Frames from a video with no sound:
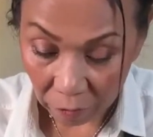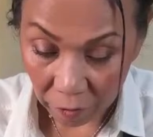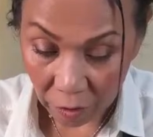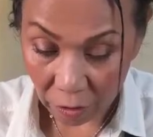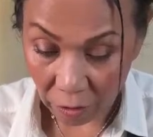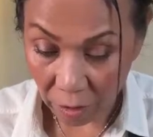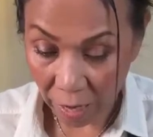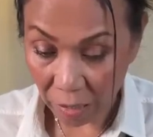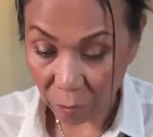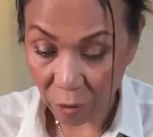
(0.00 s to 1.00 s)
which is
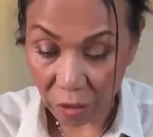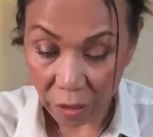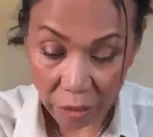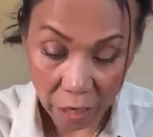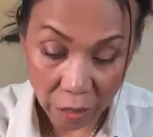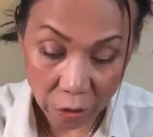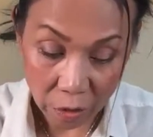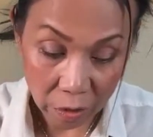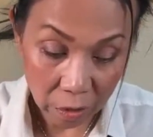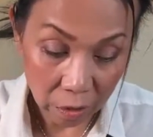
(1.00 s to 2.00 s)
nice
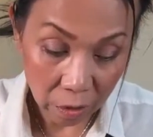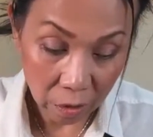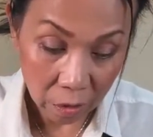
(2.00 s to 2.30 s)
presentation.